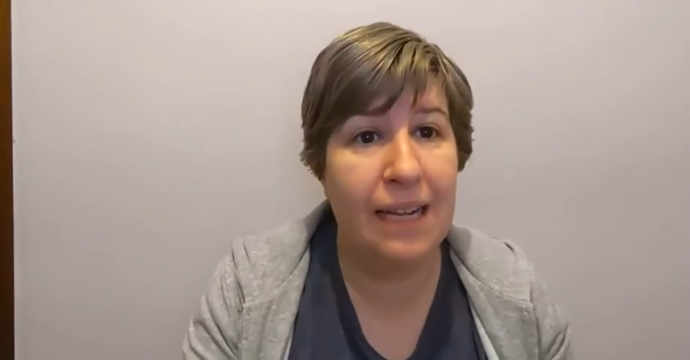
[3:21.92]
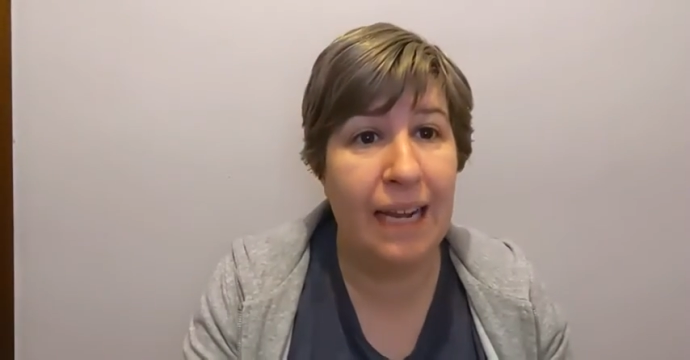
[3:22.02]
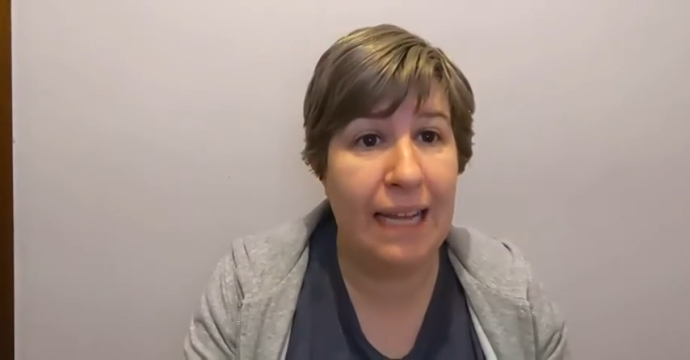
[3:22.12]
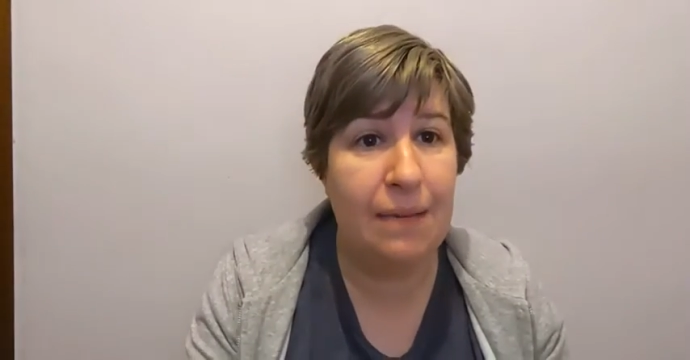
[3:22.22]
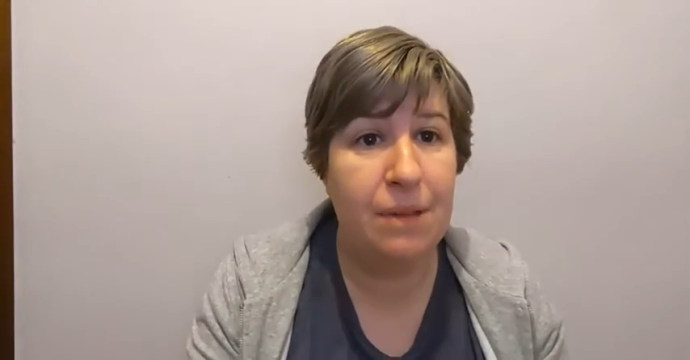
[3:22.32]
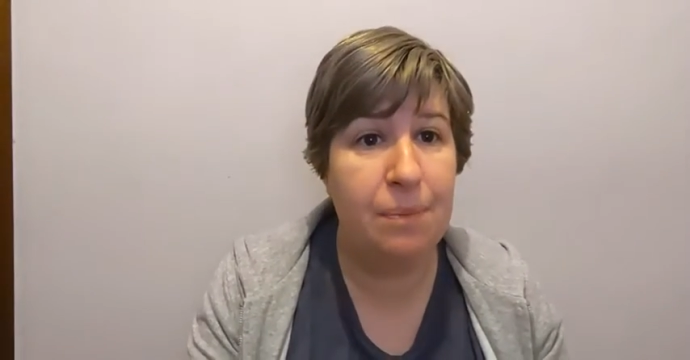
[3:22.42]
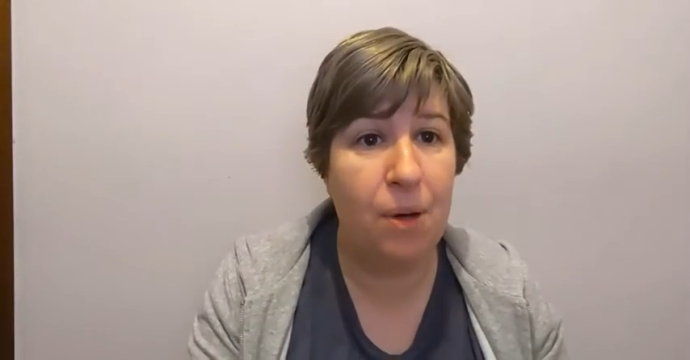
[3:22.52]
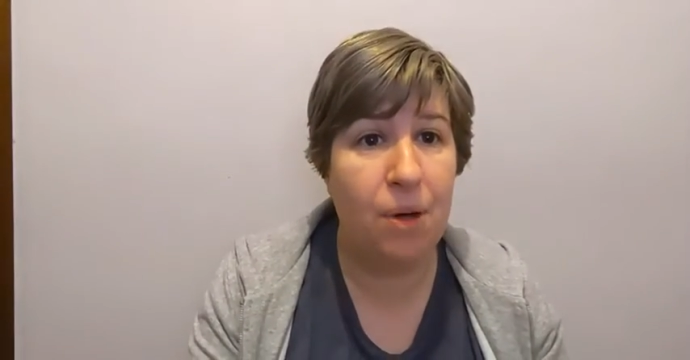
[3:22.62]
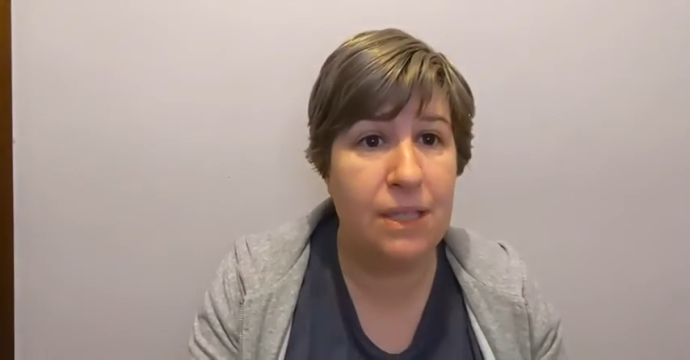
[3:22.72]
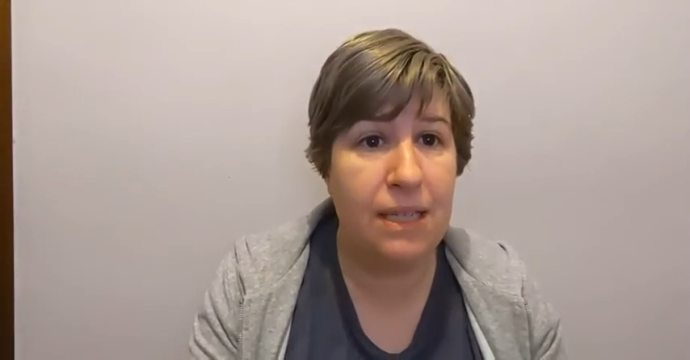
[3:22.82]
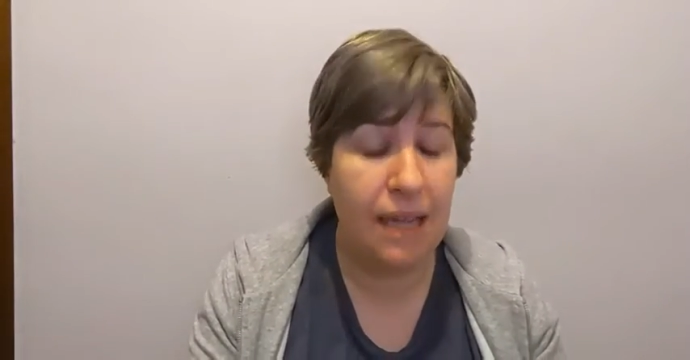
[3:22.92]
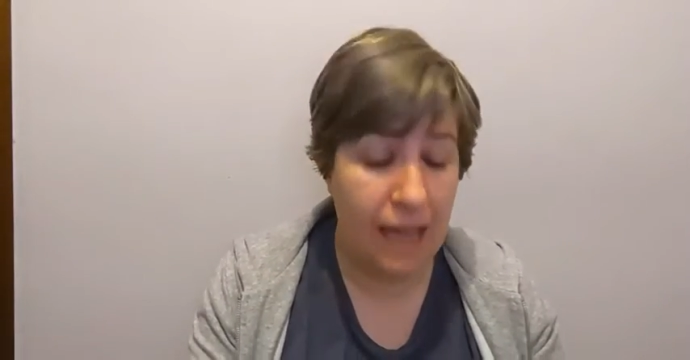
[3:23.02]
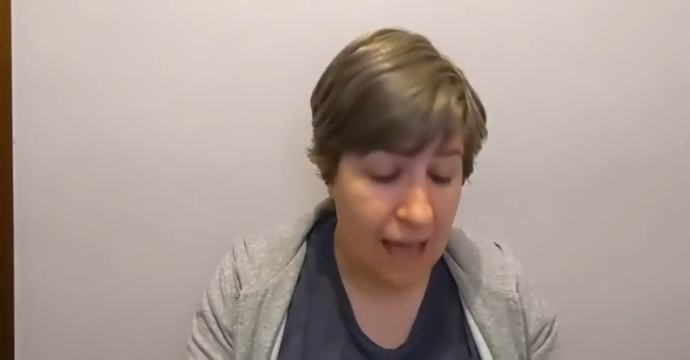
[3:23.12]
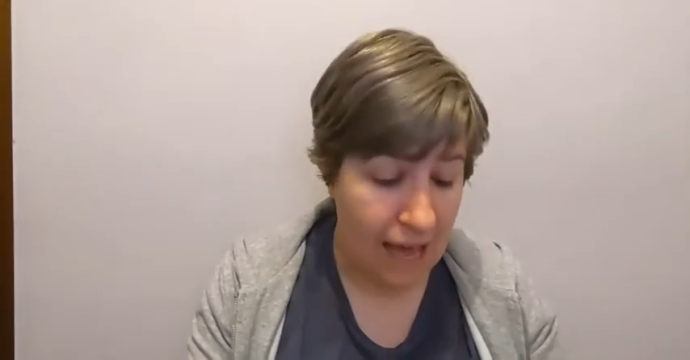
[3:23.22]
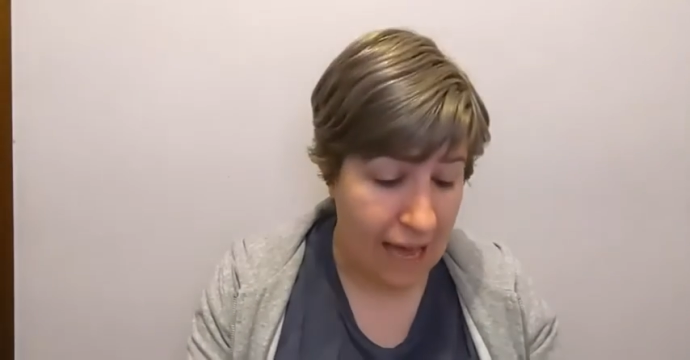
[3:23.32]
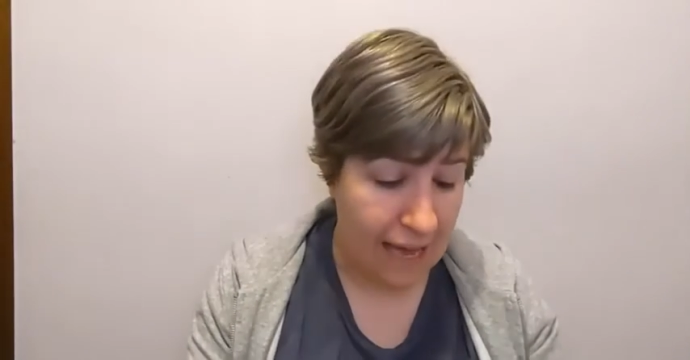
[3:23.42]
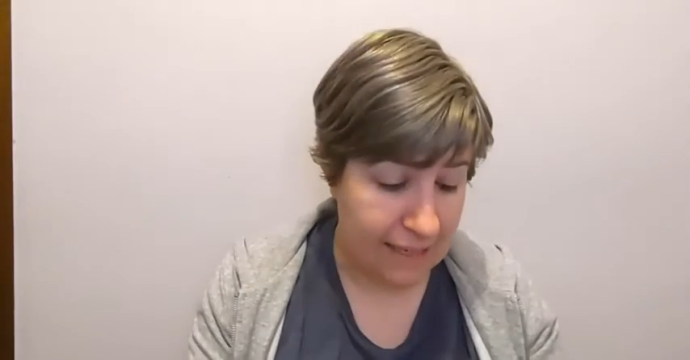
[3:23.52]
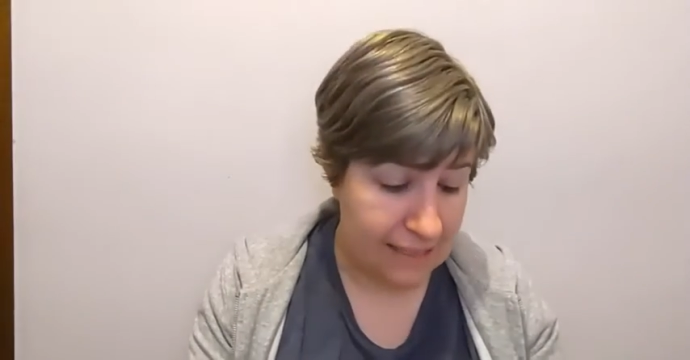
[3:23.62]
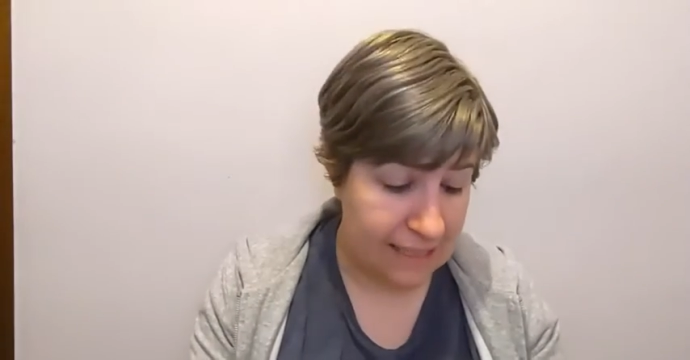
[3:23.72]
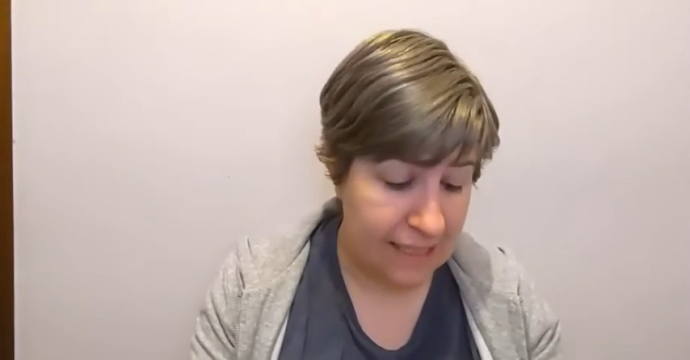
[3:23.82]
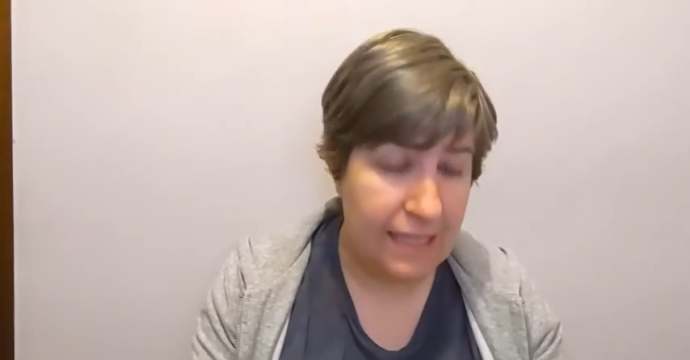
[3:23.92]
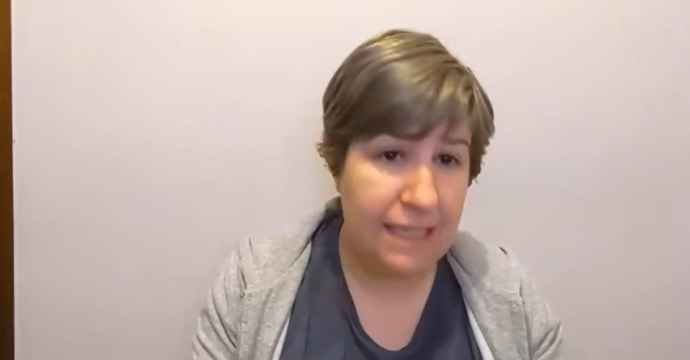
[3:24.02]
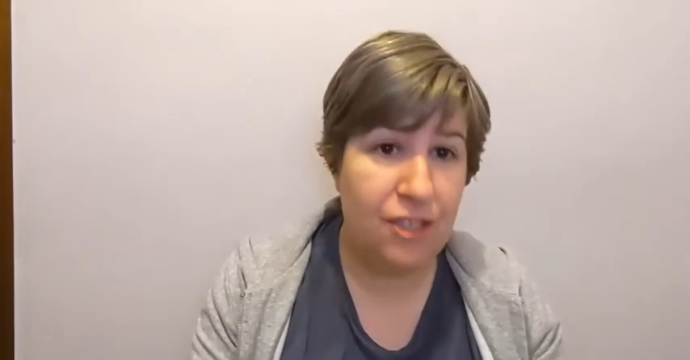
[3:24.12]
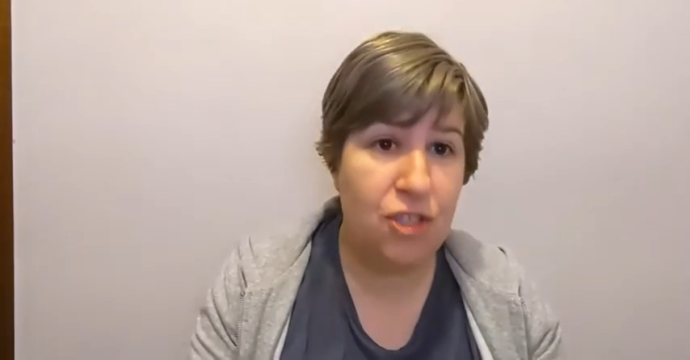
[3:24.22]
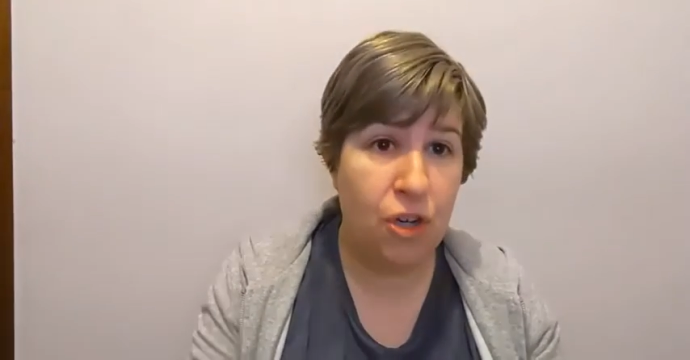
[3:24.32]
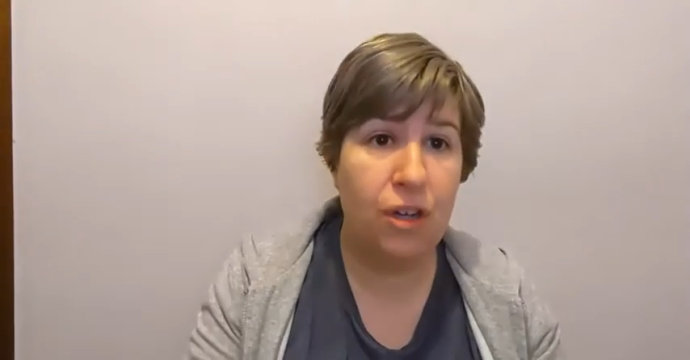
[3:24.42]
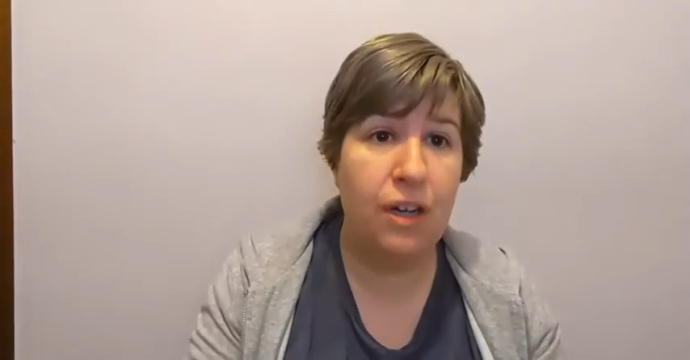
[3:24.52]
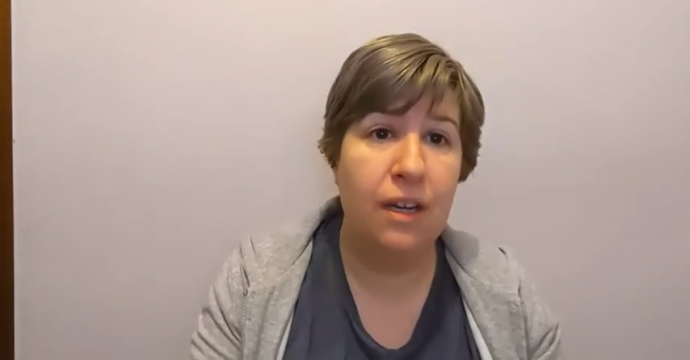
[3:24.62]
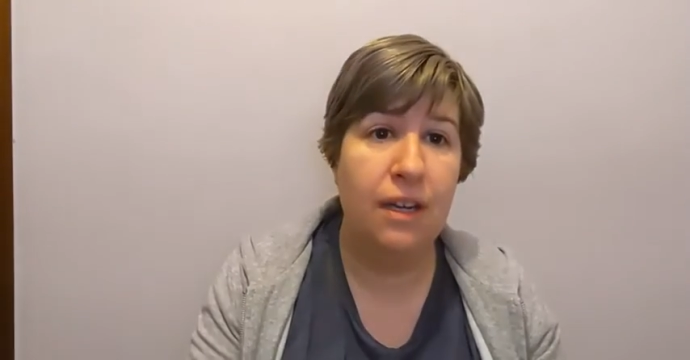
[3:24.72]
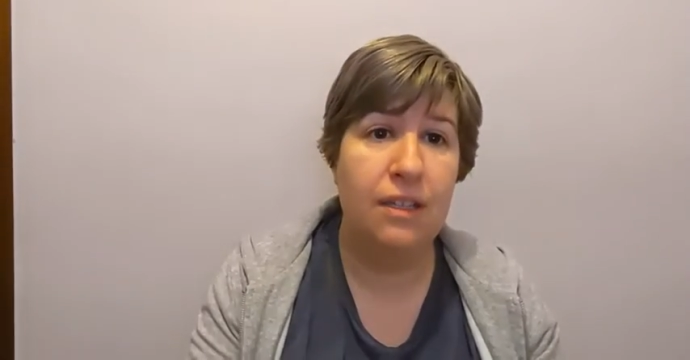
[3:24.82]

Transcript: claimed the body, and he took